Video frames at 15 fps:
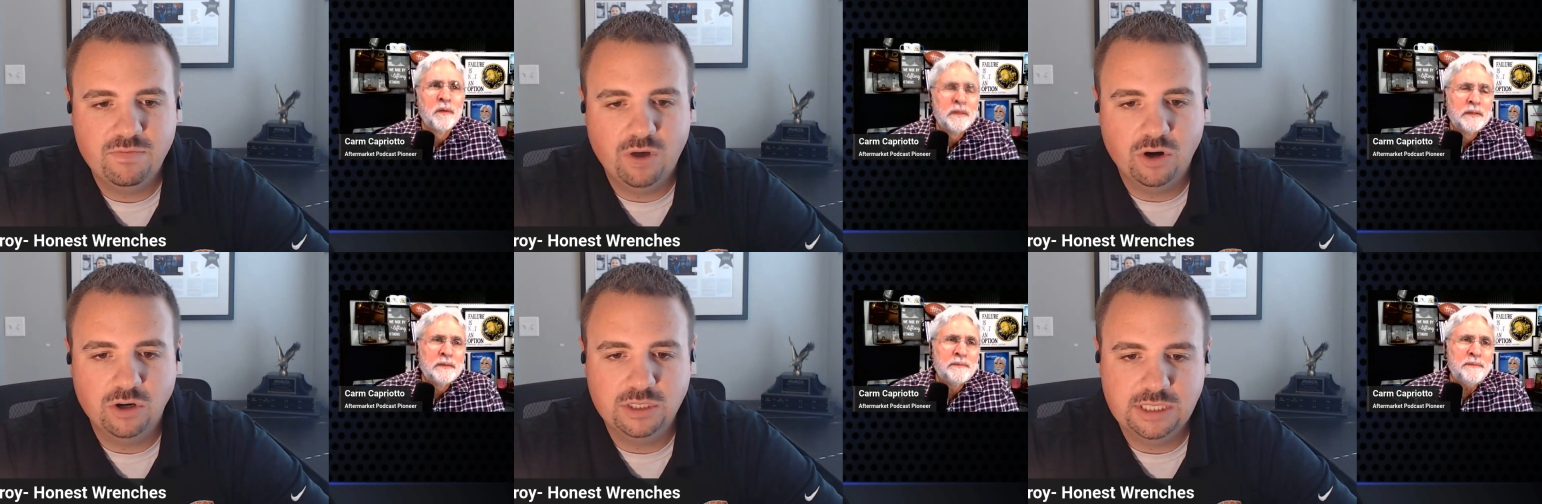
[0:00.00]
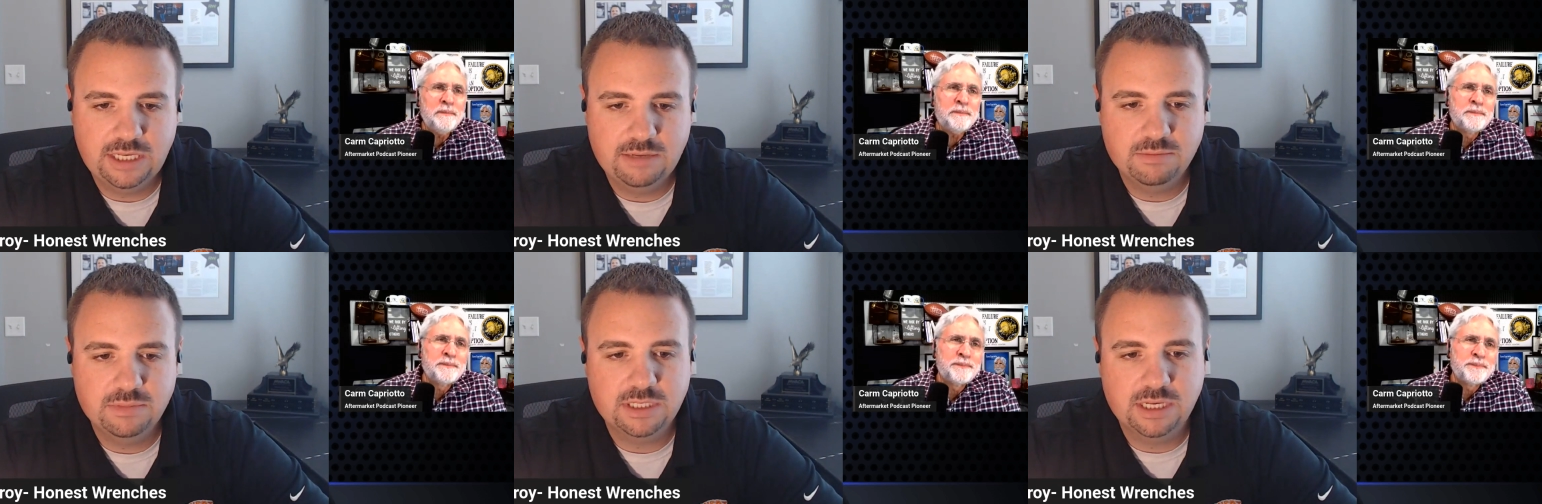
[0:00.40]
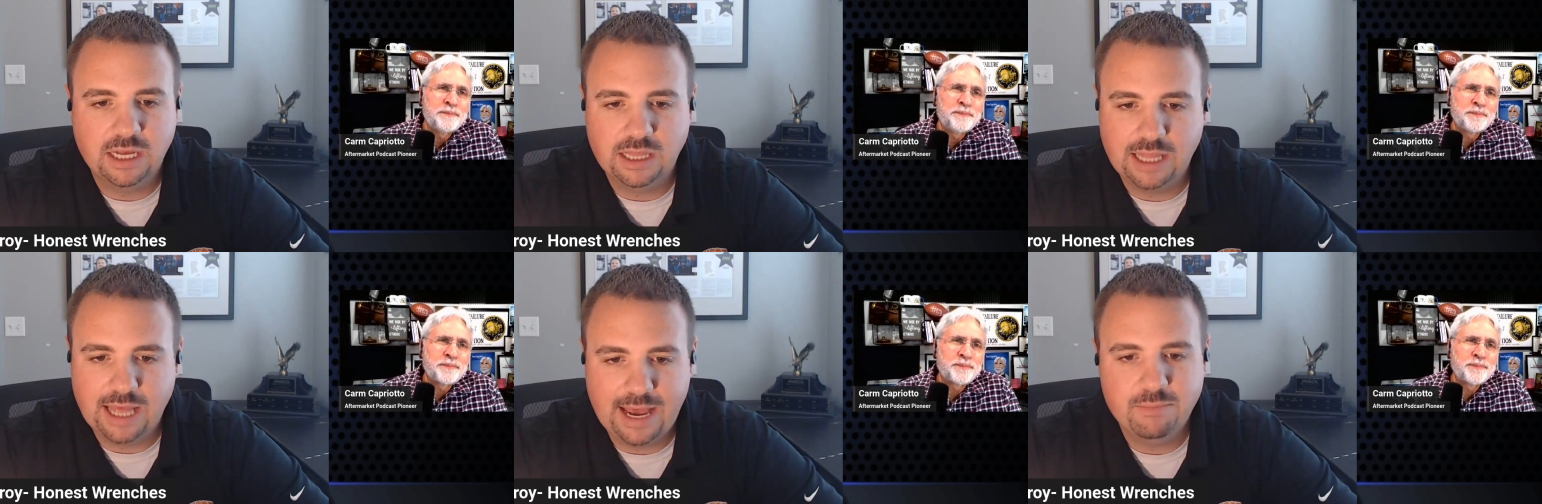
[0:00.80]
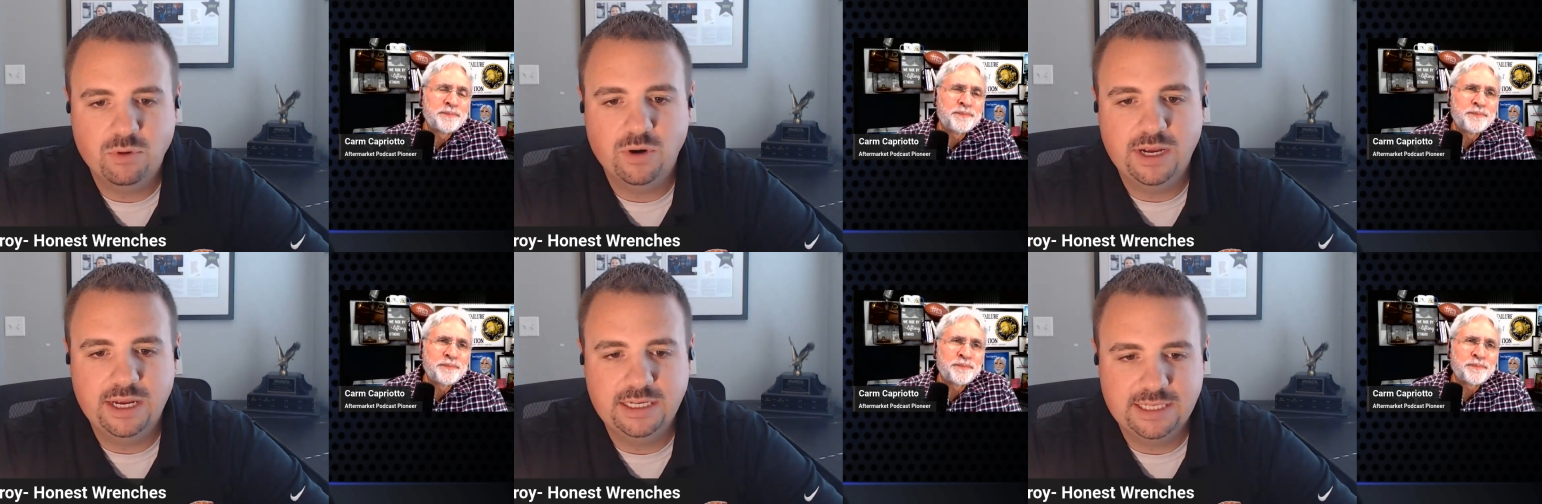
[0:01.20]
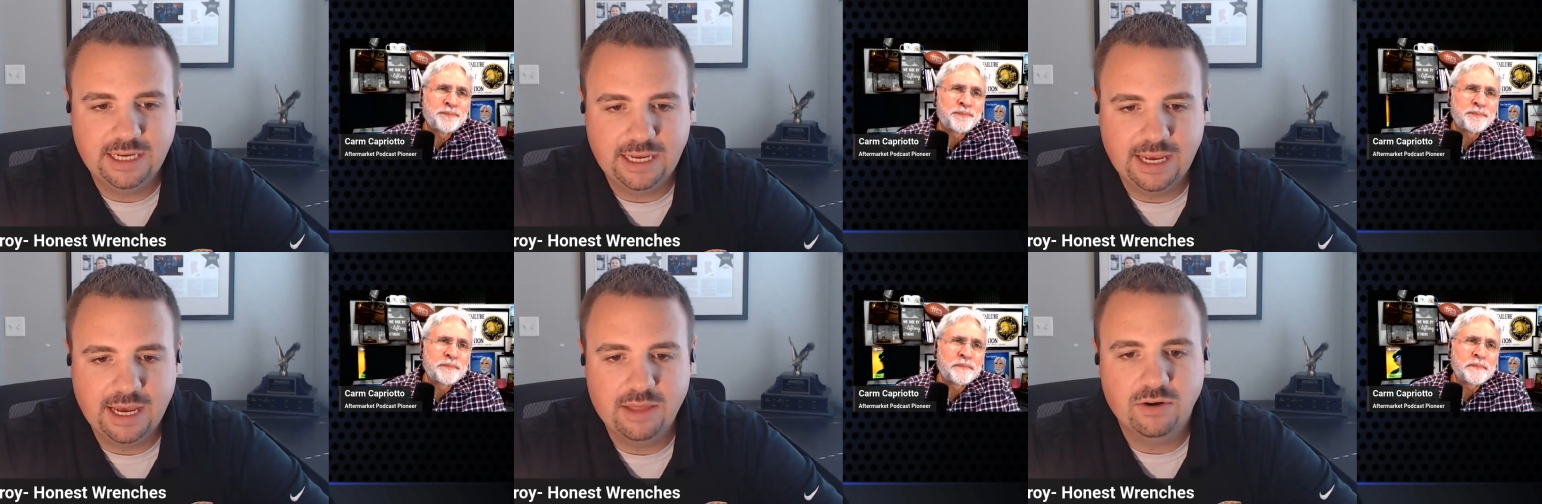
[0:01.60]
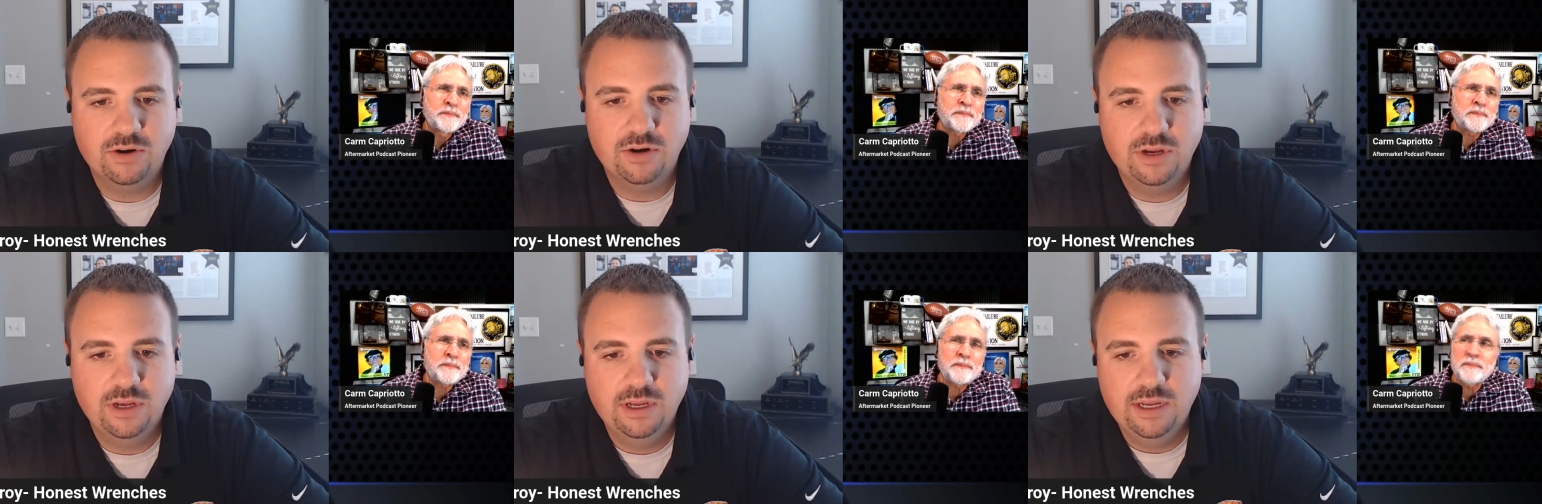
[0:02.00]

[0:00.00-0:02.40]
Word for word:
Speaker 1: our teams collaborate together